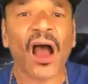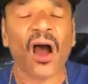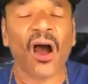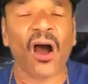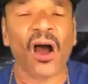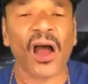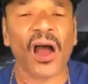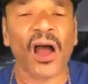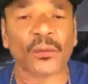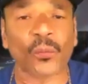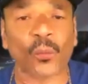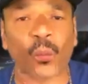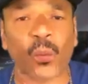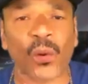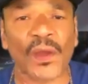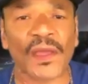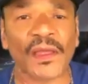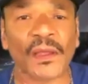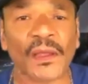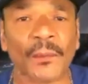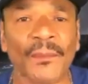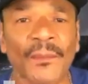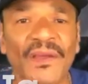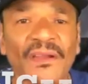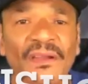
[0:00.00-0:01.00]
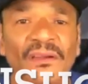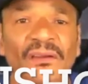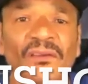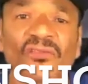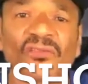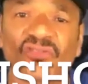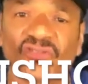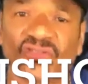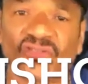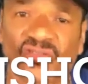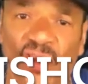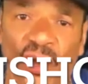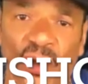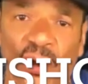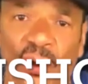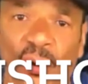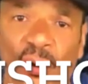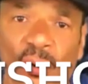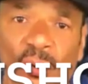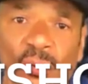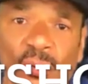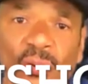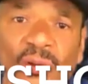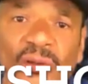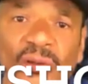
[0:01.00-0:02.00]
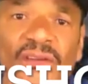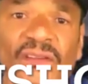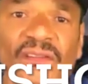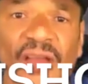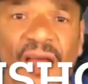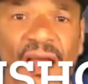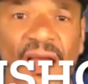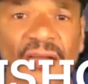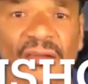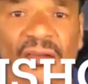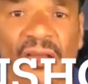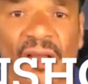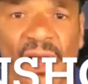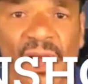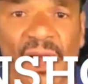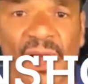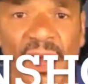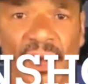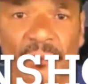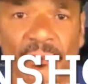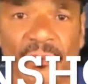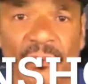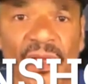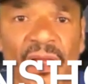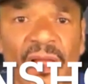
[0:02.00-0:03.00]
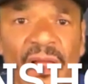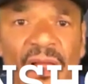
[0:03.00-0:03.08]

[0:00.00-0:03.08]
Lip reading: at wingmenshow.com.